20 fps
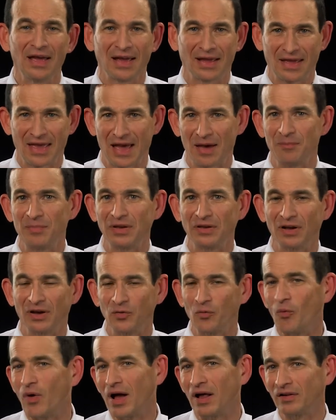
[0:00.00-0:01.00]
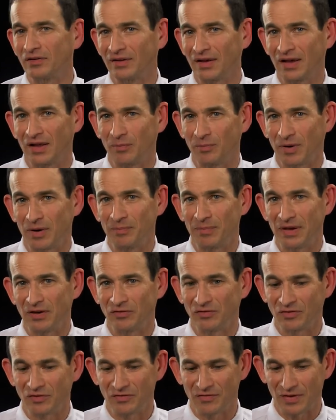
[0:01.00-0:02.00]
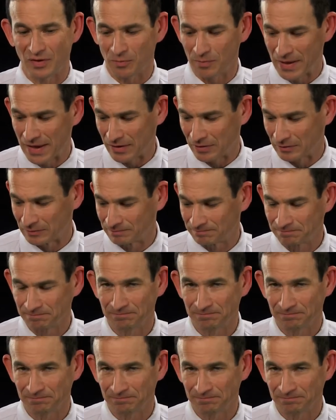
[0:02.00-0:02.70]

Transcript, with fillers: and can be done well to help our patients feel better.